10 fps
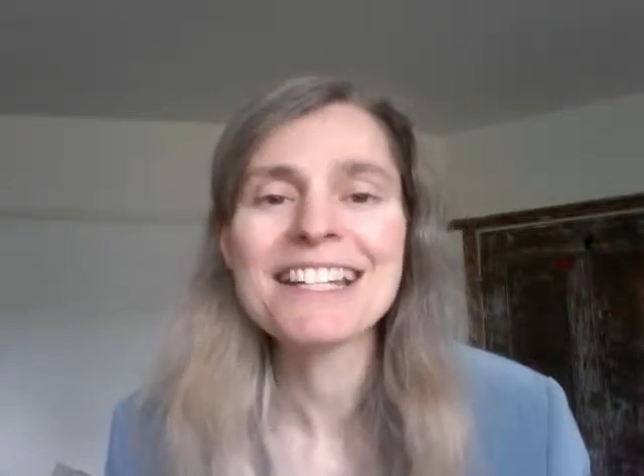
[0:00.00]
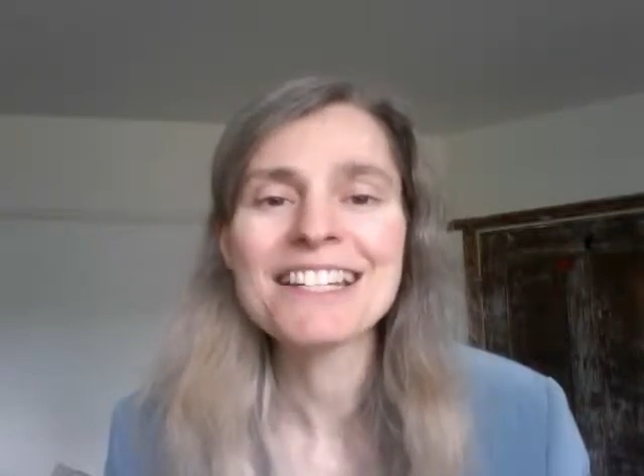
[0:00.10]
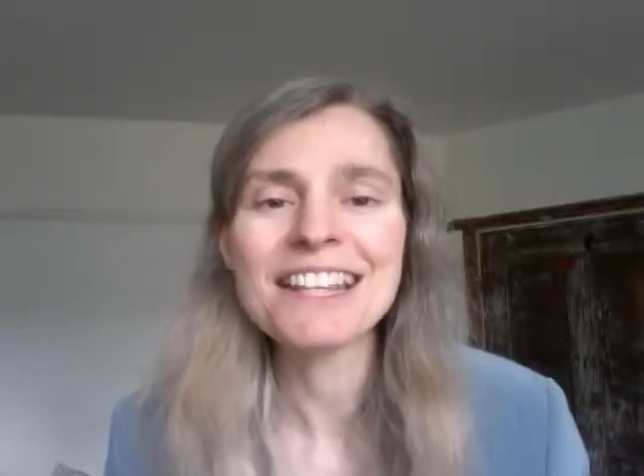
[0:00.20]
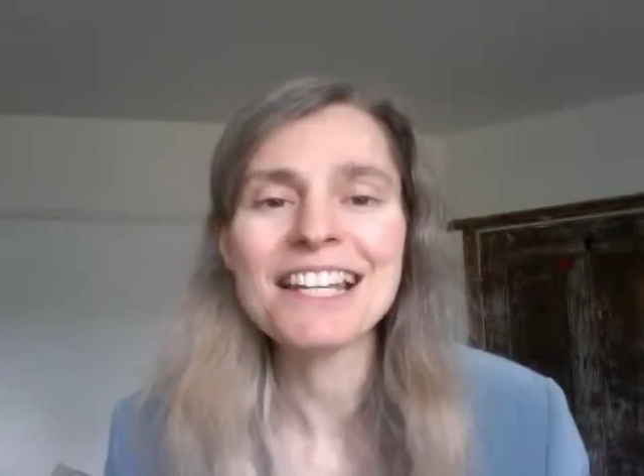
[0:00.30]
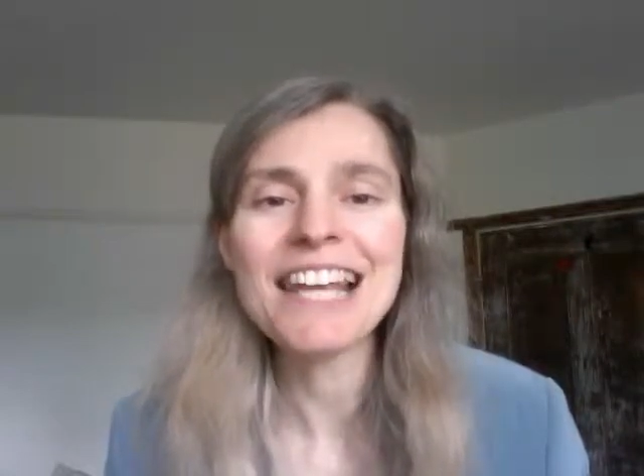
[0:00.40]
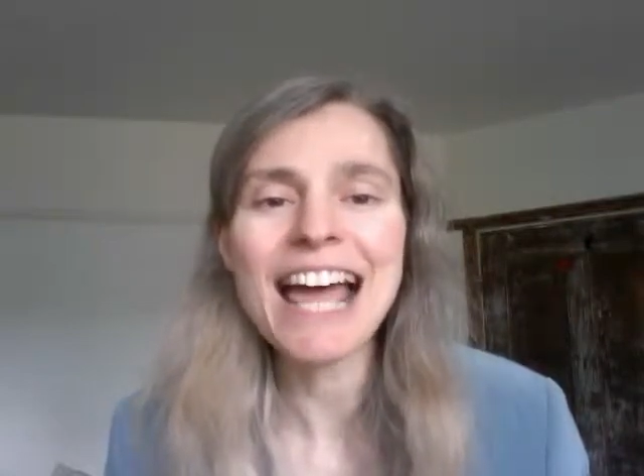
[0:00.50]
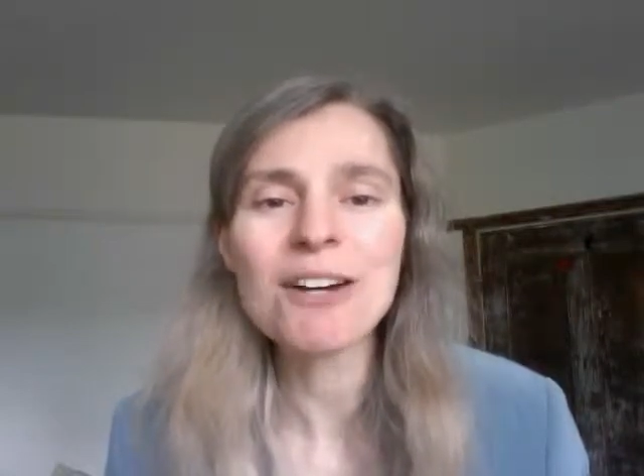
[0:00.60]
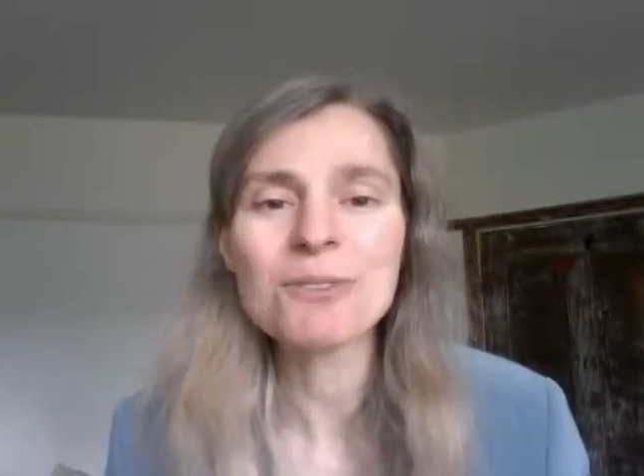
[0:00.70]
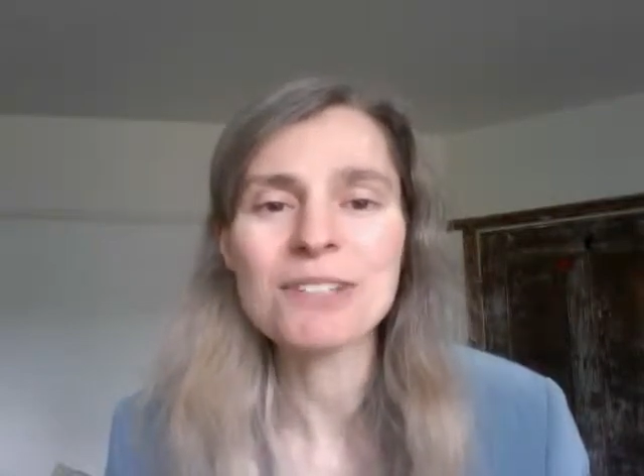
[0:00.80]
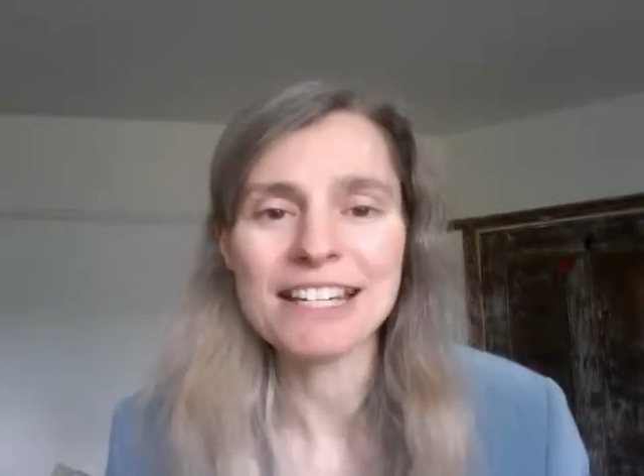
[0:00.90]
to the
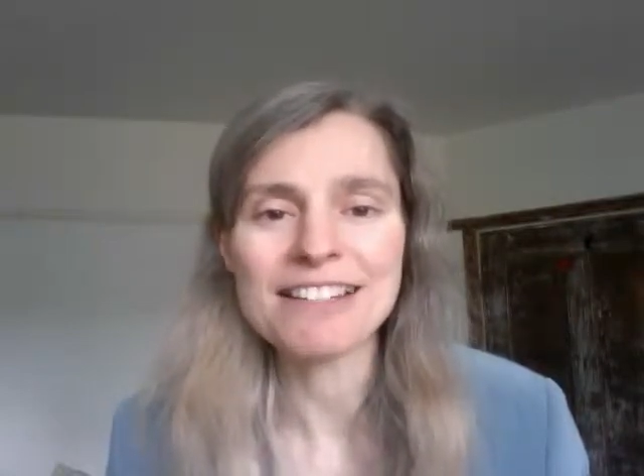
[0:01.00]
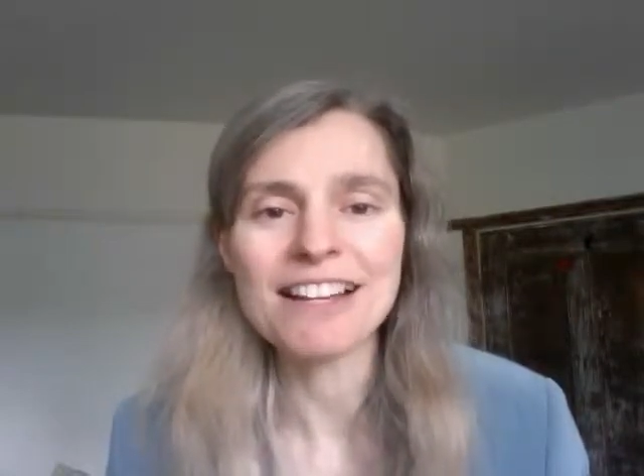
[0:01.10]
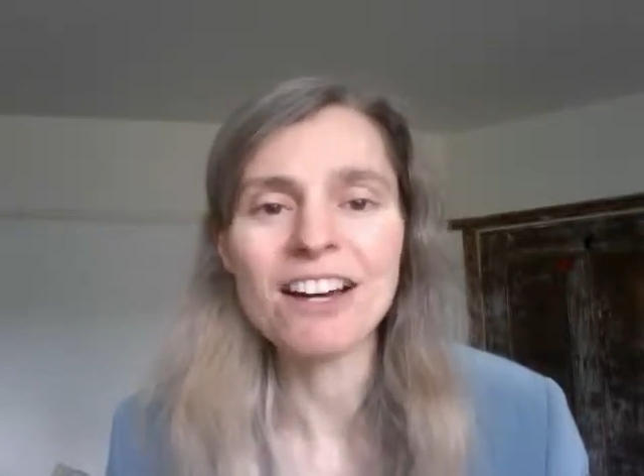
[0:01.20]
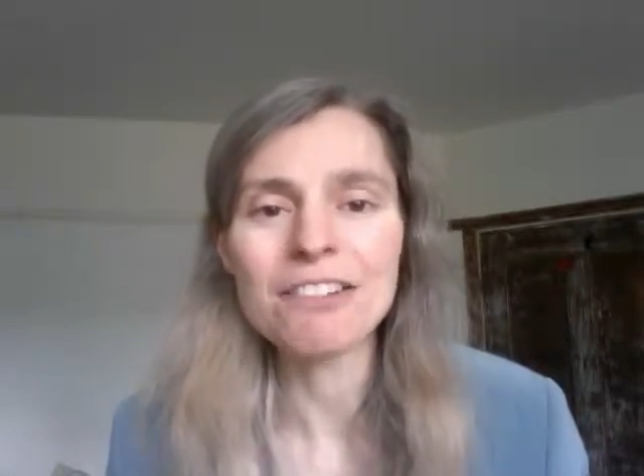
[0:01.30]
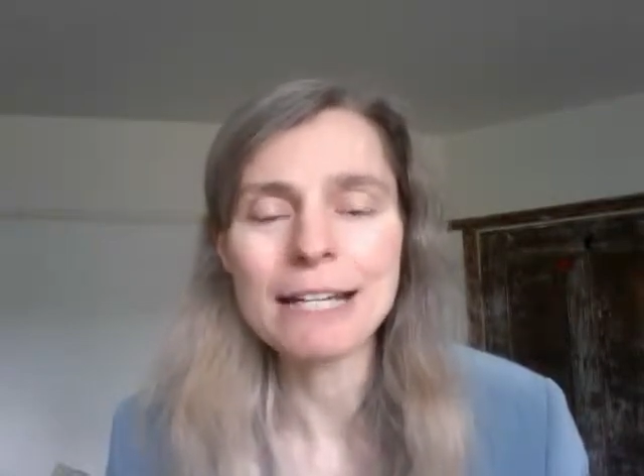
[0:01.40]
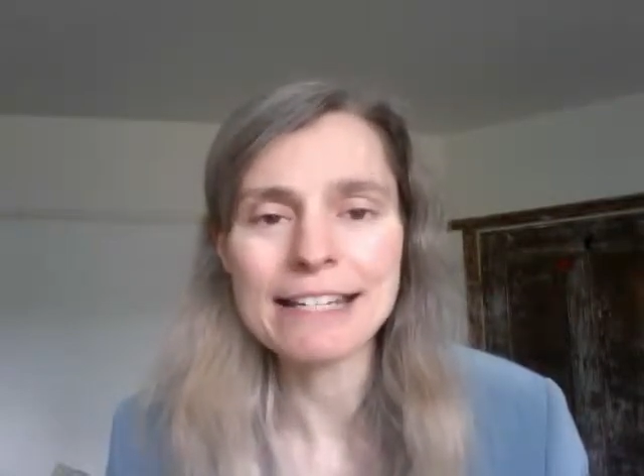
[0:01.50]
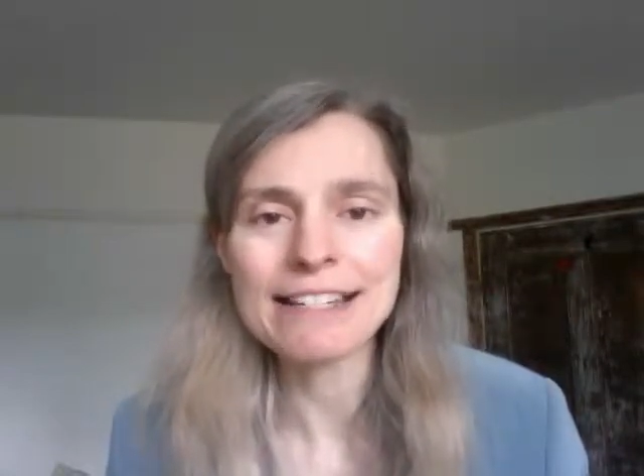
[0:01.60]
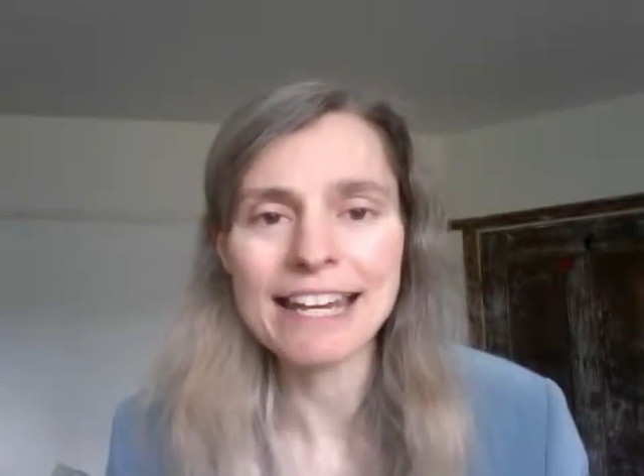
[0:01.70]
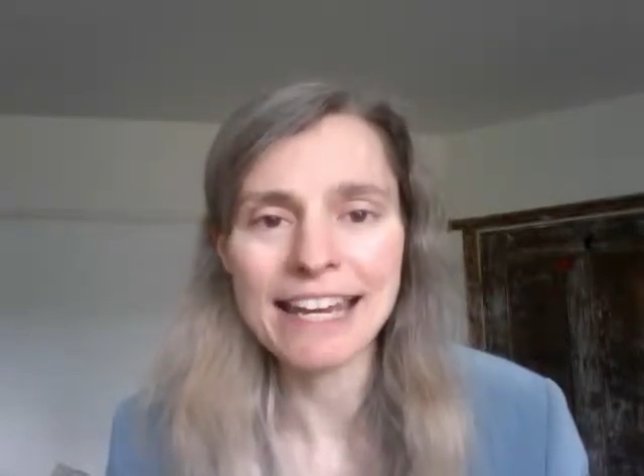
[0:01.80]
loudness our ears